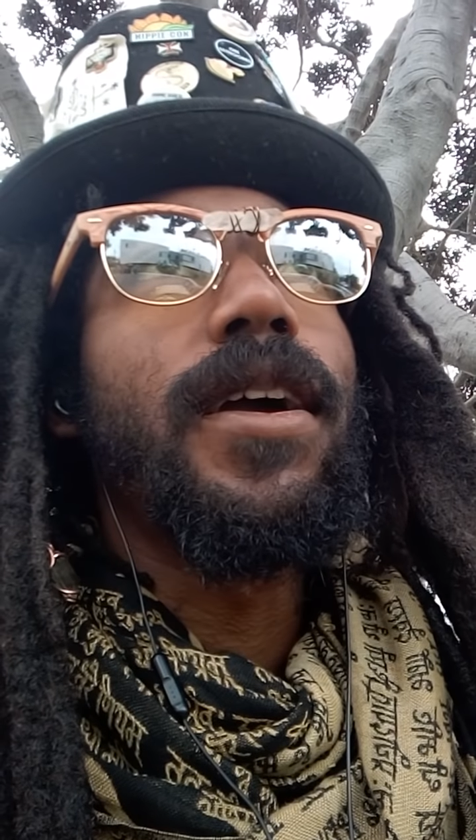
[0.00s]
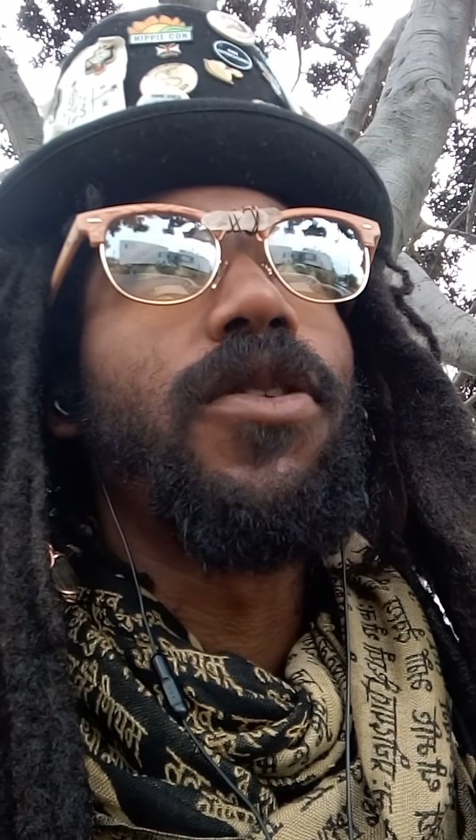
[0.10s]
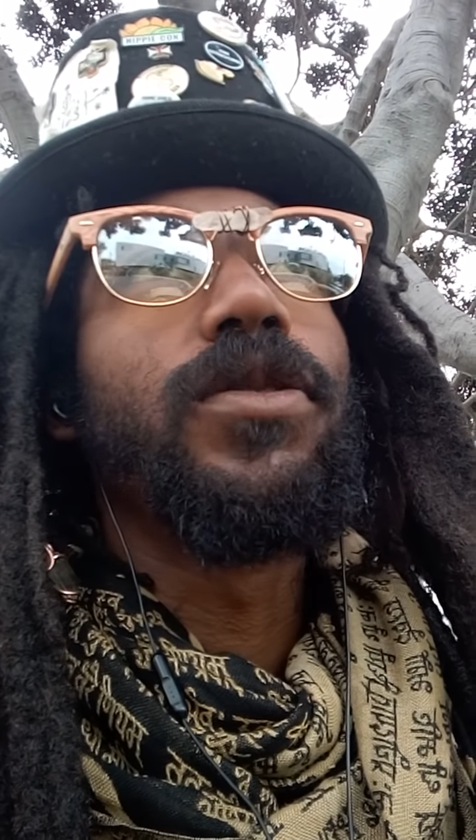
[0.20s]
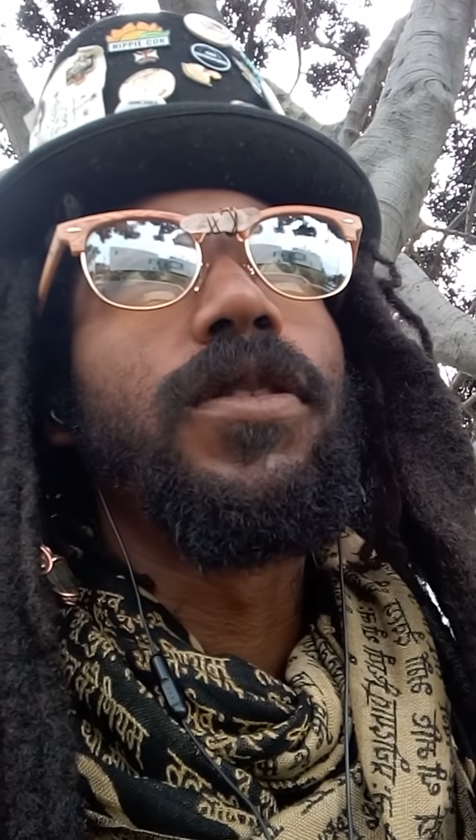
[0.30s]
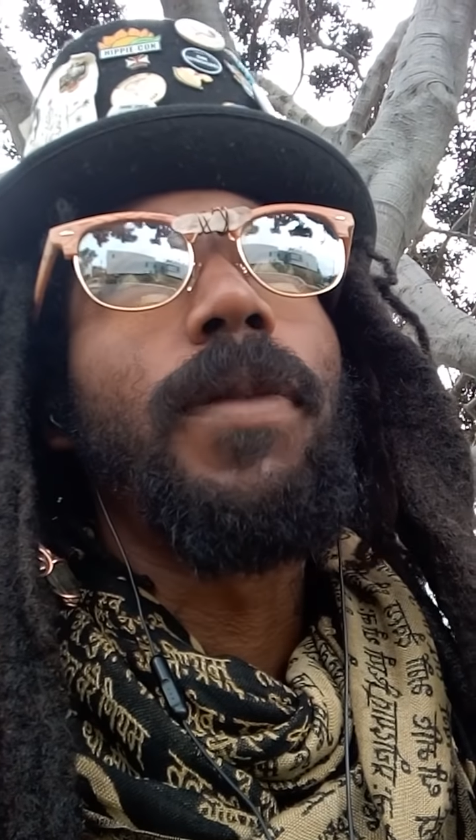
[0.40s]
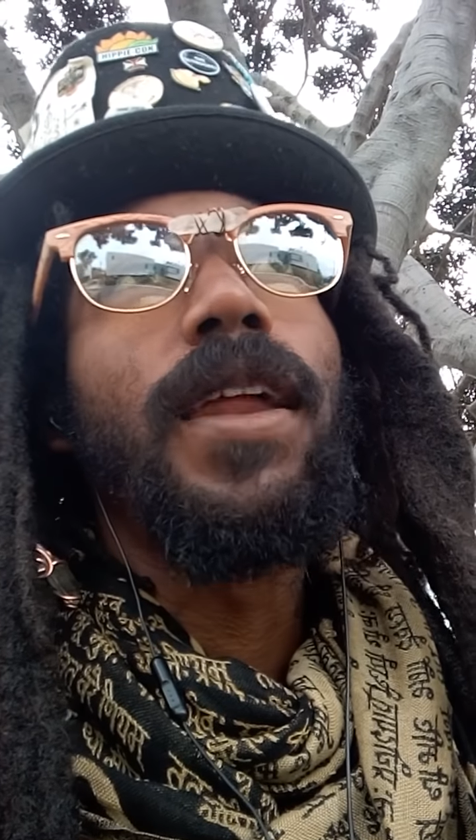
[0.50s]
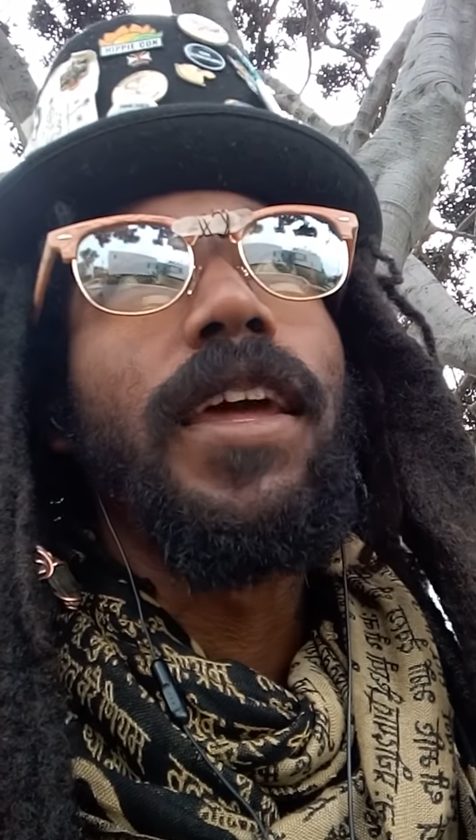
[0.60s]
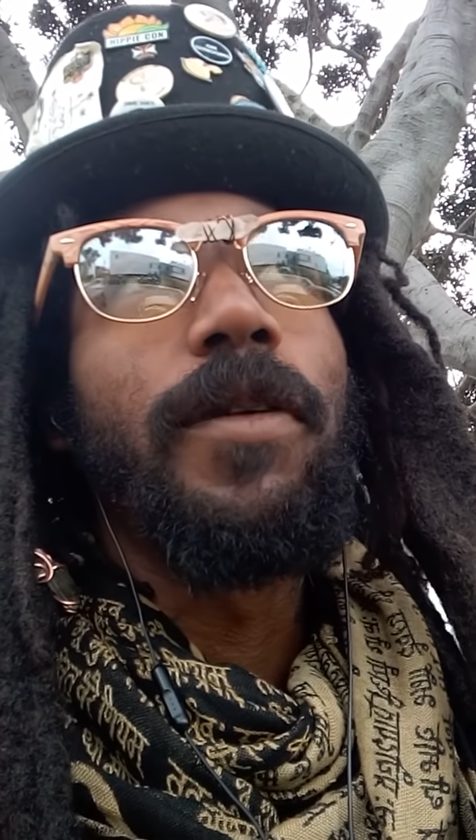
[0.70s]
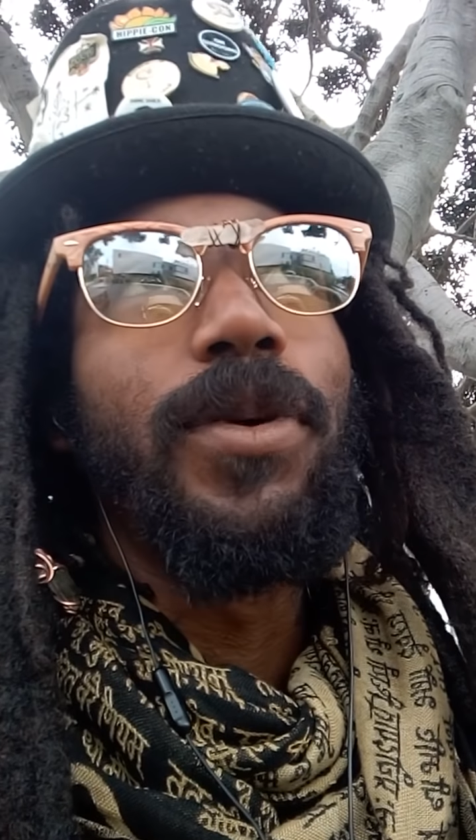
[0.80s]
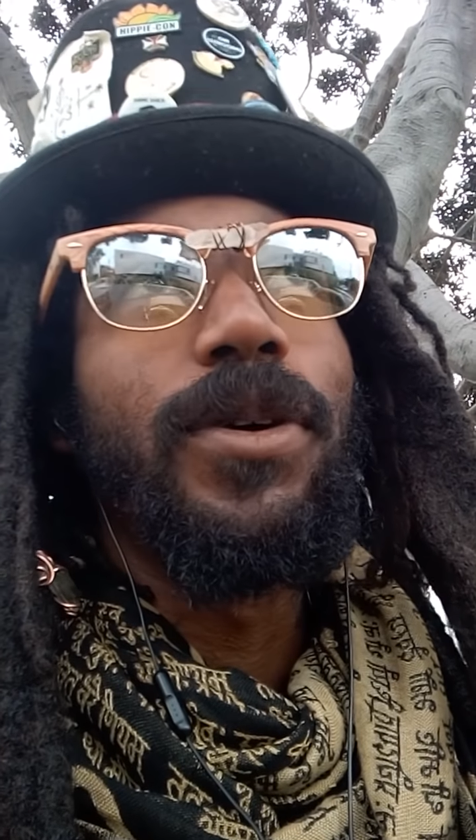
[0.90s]
go to my
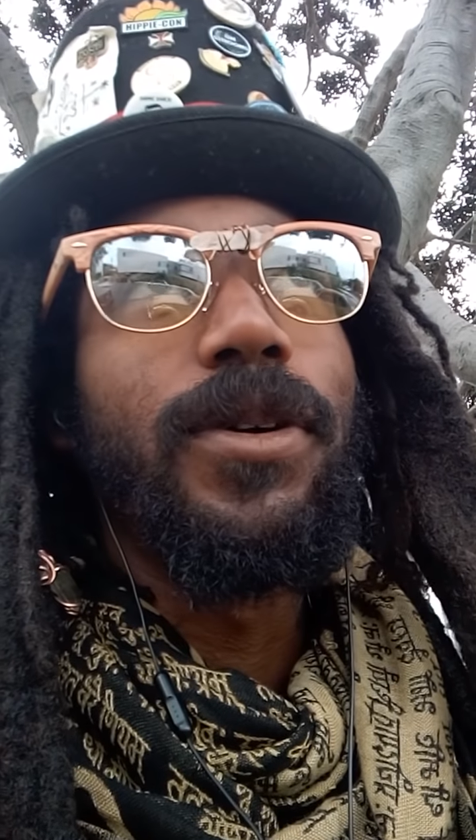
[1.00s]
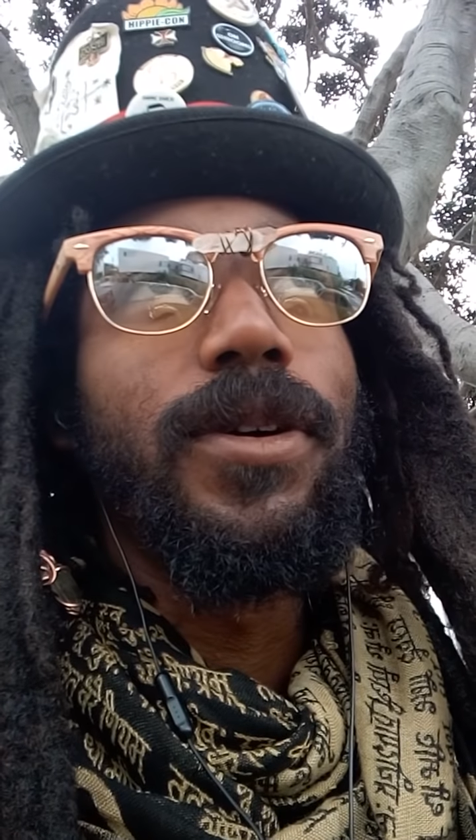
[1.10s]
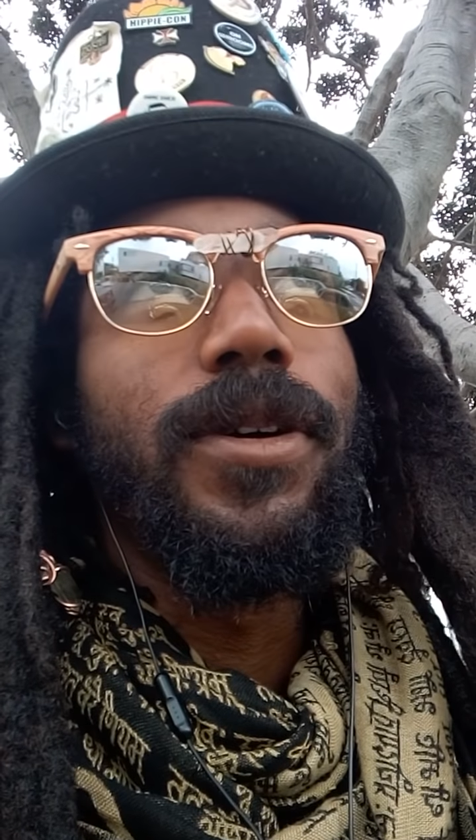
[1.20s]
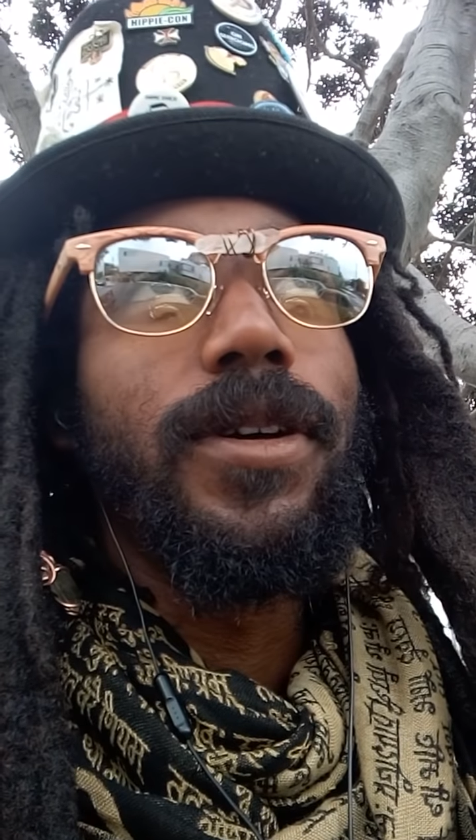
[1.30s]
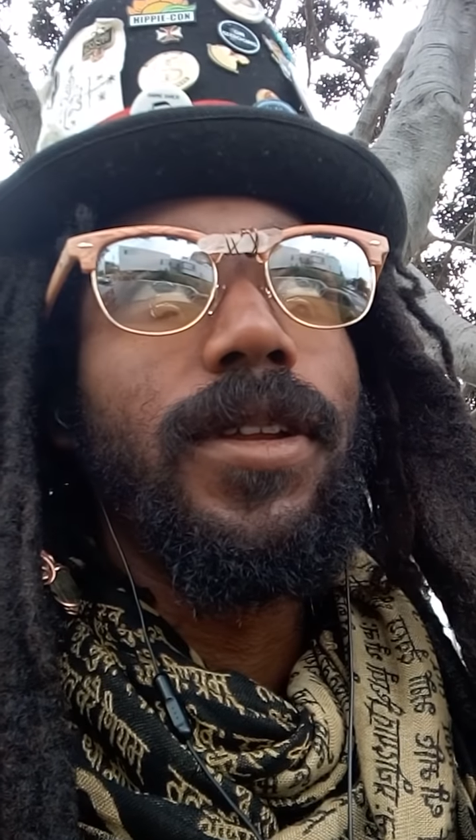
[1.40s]
neighborhood